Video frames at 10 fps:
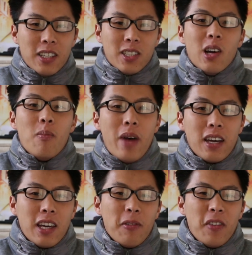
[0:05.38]
So I'm
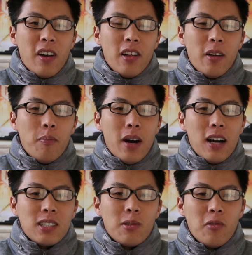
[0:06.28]
back again with another
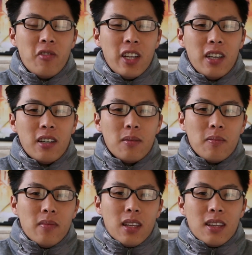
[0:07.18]
unboxing video.
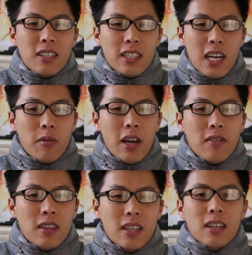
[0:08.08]
This time we
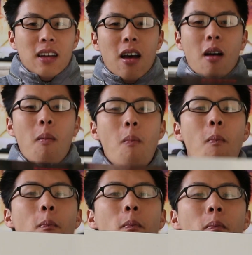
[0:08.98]
have the
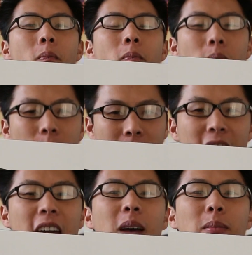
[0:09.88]

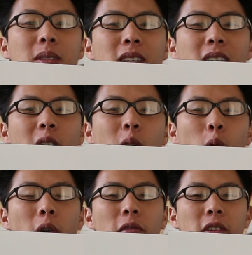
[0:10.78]
GAEMS
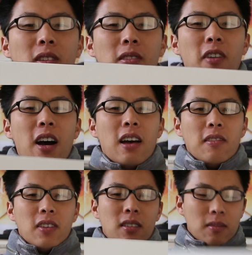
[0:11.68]
M155.